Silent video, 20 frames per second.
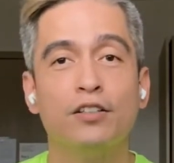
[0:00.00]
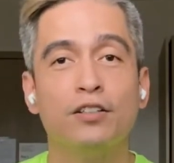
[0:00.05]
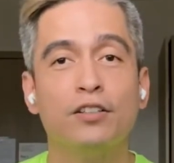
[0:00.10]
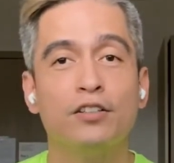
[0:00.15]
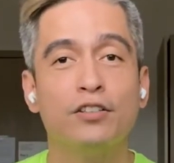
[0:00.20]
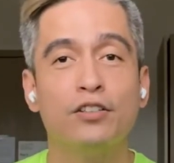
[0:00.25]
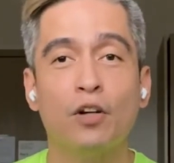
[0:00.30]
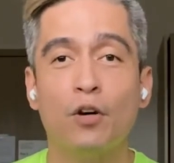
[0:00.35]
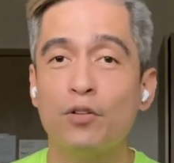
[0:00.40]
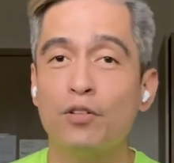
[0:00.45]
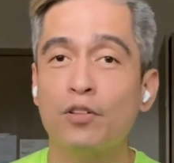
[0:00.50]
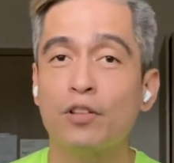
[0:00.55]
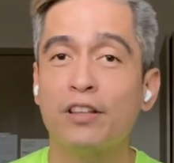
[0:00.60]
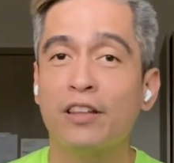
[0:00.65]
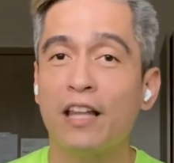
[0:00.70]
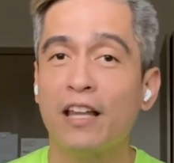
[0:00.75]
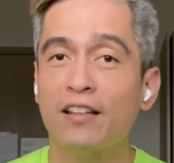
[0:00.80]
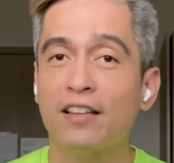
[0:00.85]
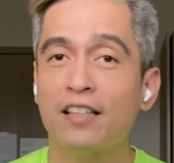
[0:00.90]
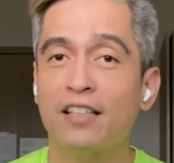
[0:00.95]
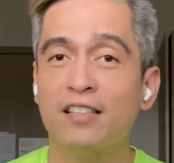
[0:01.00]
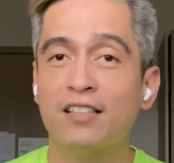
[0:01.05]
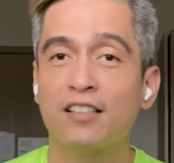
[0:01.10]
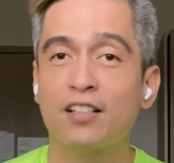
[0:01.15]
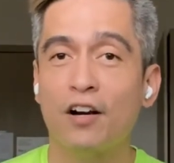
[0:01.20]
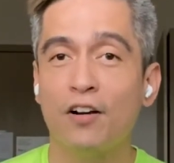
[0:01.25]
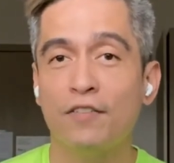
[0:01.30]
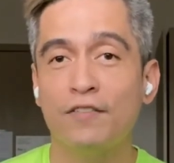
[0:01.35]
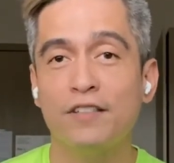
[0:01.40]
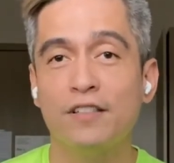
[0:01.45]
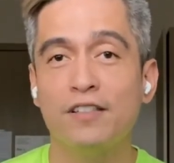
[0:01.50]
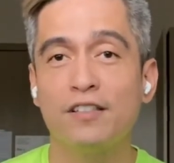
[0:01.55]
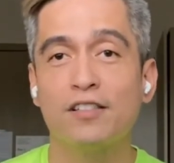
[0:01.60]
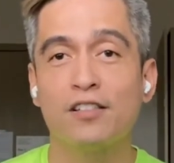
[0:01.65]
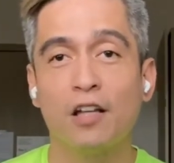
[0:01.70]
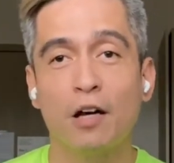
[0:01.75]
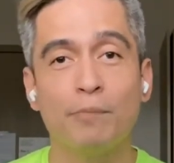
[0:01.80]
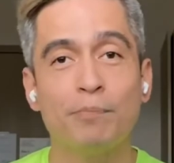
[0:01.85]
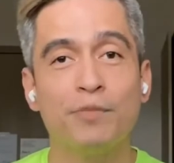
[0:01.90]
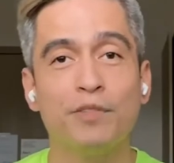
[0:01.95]
Don't let this COVID
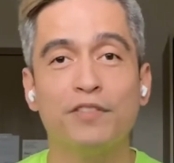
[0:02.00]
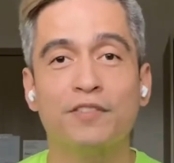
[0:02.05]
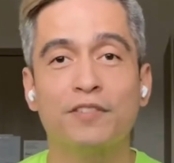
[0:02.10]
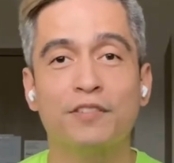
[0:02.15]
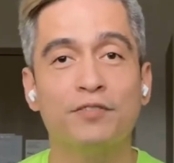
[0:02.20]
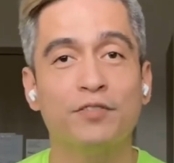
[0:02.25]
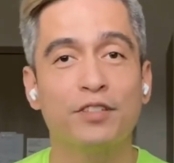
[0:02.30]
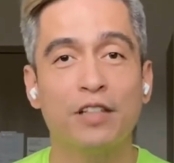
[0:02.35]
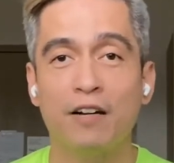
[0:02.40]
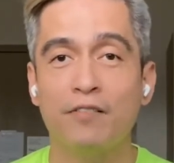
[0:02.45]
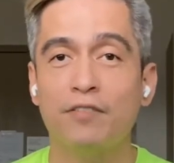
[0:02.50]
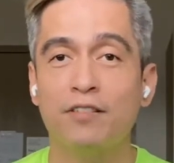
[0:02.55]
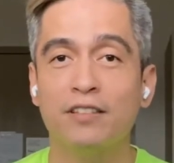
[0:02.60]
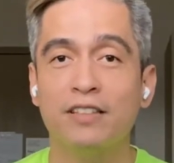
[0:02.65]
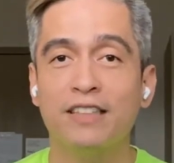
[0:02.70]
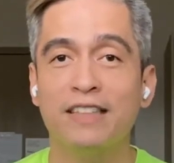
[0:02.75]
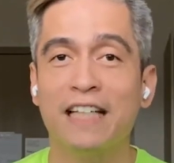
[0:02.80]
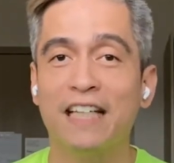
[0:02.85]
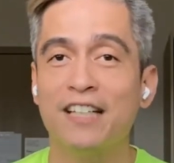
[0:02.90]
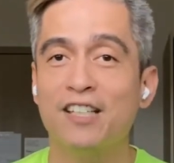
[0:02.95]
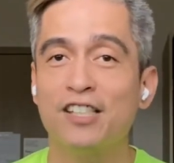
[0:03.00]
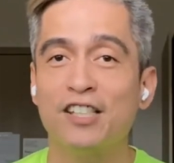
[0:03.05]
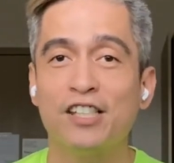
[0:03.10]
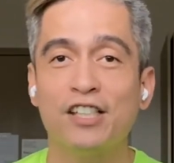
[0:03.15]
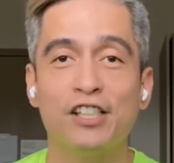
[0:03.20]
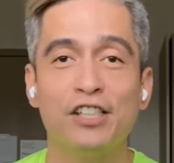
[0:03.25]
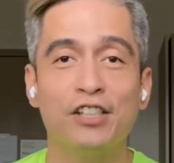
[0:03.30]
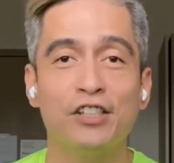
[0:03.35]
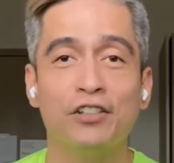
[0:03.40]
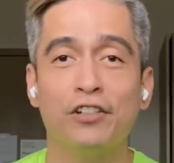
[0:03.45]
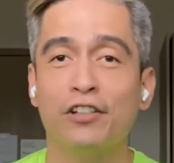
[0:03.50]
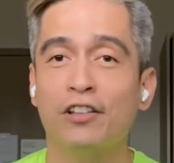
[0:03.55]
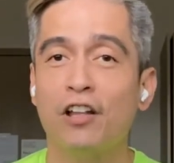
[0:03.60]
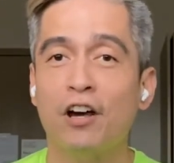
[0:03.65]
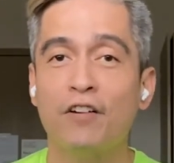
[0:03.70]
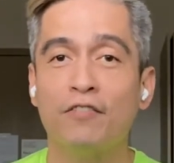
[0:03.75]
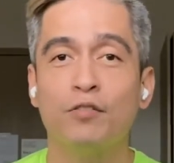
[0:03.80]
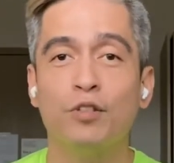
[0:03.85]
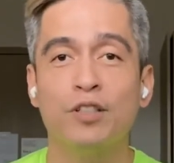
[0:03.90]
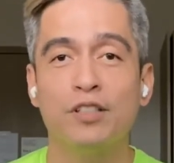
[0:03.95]
stop you from traveling and seeing your
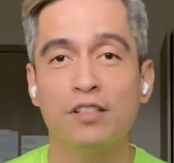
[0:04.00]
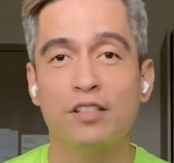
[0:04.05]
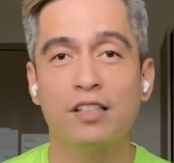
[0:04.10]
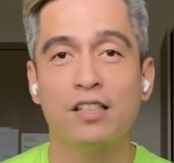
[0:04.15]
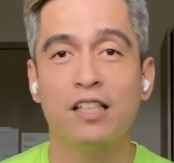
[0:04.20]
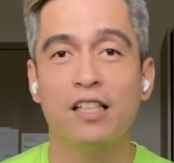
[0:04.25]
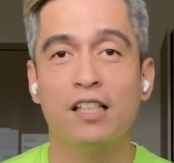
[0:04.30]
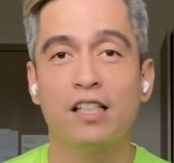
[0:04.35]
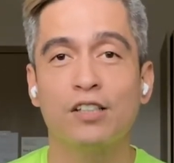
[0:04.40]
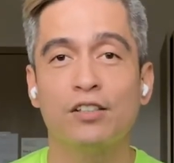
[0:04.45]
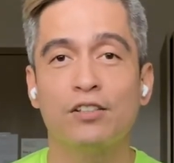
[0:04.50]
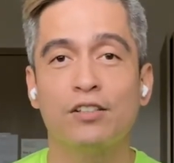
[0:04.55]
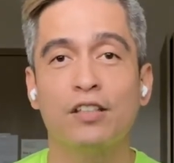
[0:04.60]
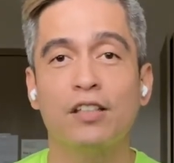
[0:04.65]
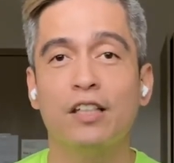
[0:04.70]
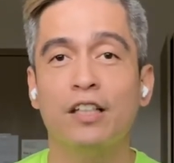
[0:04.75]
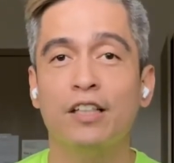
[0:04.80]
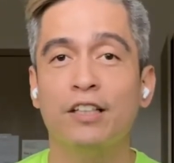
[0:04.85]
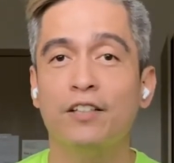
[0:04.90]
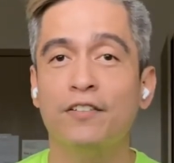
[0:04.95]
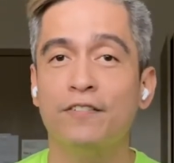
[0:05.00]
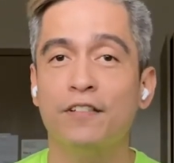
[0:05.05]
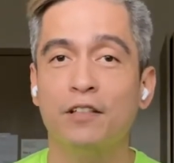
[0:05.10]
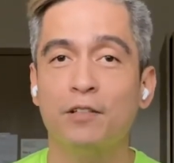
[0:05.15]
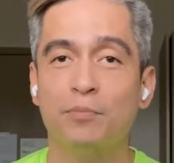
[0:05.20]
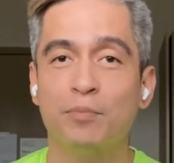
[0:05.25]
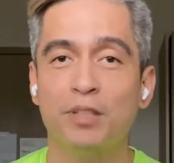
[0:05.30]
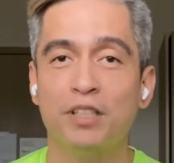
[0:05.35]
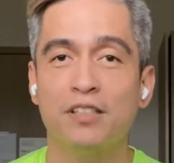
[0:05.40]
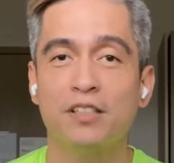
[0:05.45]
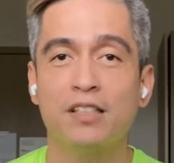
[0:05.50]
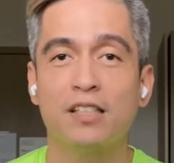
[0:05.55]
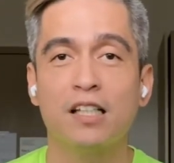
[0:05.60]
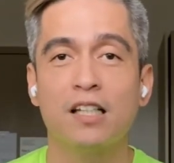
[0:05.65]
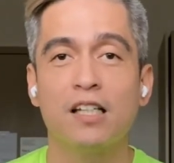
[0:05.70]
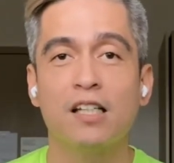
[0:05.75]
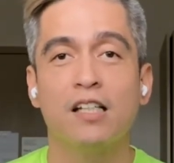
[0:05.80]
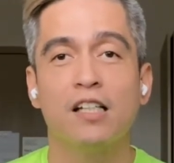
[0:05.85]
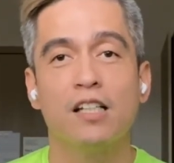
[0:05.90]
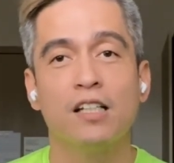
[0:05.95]
loved ones in the Philippines.
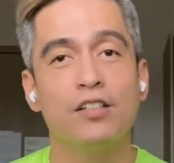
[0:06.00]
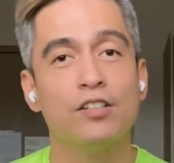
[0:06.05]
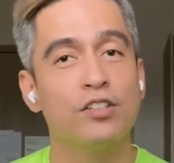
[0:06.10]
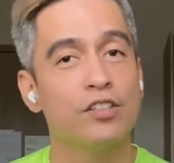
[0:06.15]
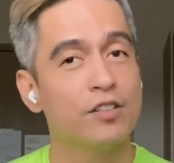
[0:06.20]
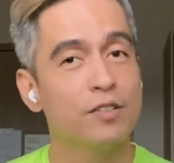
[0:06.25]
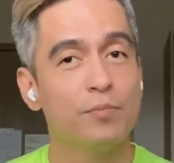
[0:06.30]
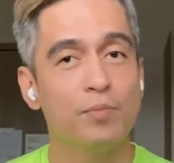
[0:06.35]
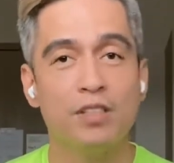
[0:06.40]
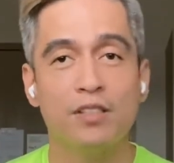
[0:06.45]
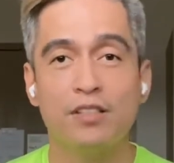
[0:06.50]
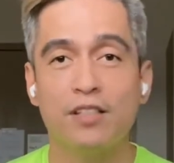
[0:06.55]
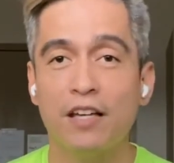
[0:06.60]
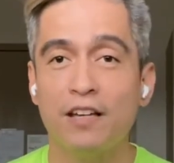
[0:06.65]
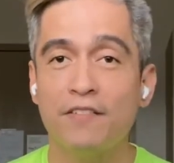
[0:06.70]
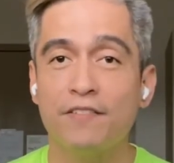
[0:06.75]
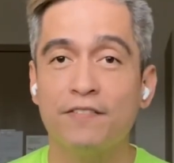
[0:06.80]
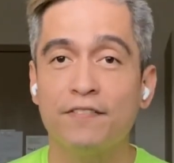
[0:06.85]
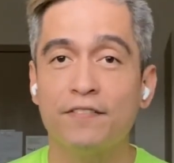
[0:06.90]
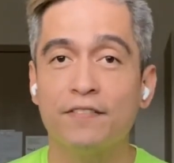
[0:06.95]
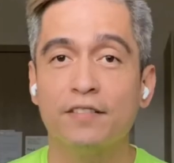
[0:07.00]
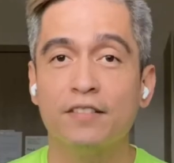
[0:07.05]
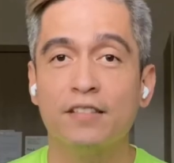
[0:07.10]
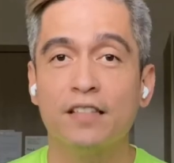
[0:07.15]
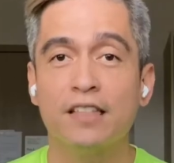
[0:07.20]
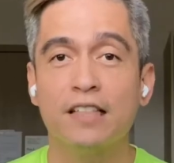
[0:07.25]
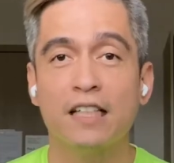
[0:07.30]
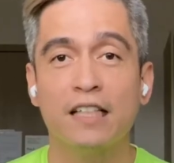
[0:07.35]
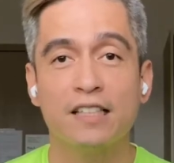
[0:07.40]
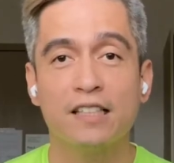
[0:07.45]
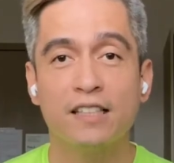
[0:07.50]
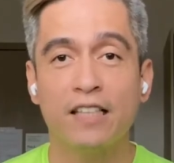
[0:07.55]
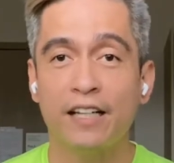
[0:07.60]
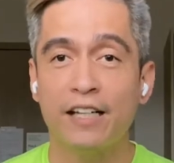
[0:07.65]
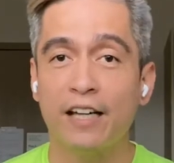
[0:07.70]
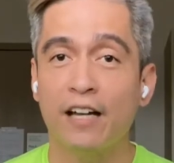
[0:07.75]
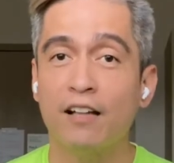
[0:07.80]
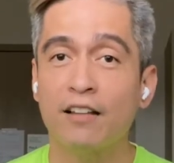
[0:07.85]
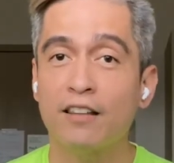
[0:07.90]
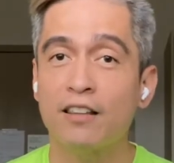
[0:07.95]
Just be safe, stay
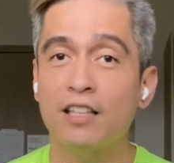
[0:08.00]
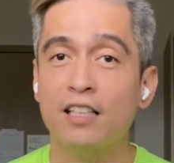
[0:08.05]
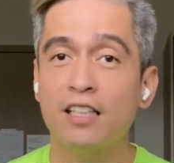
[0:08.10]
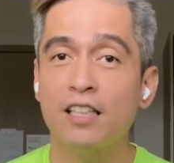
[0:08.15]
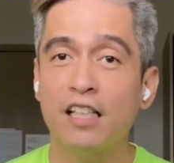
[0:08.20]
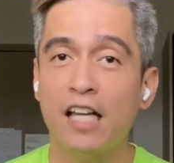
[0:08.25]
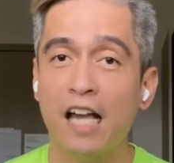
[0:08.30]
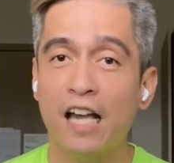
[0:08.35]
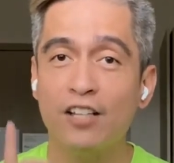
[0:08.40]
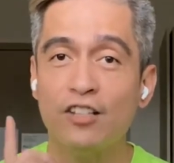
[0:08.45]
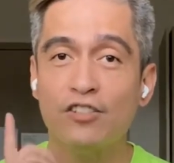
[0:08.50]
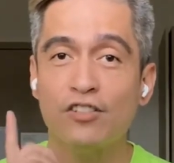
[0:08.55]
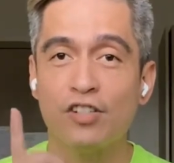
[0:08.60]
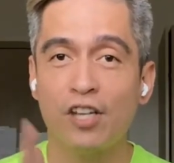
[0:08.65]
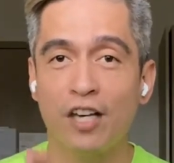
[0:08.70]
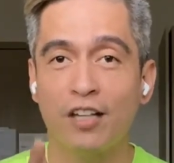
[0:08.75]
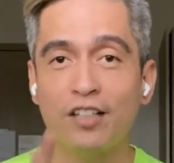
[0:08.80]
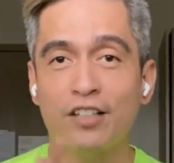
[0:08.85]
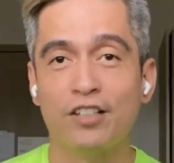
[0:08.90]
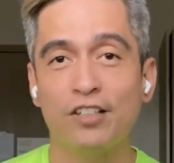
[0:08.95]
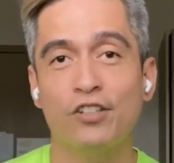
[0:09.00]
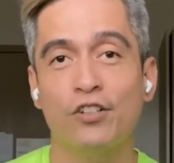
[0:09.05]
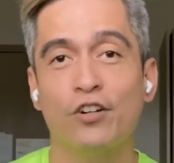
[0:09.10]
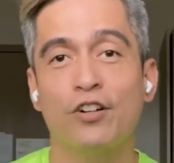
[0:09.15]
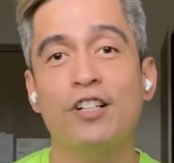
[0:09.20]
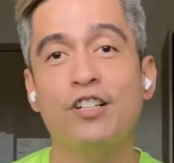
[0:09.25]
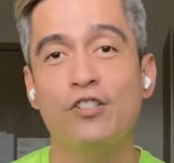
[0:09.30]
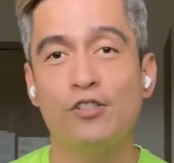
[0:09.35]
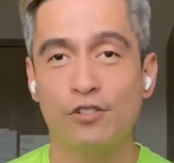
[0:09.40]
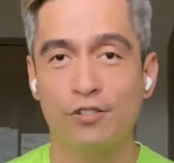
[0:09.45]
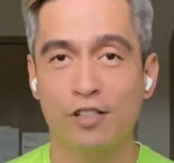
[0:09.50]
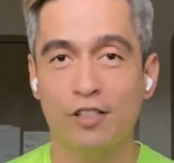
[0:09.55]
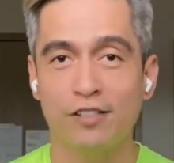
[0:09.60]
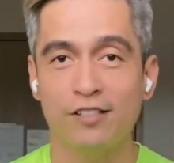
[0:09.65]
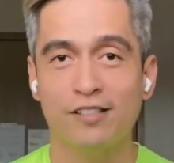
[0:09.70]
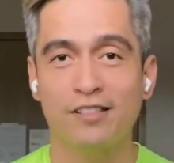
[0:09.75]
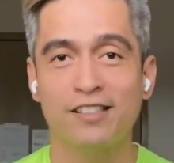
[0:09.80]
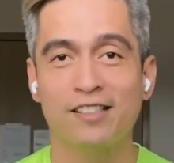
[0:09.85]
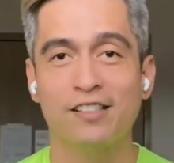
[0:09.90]
healthy, and check your insurance.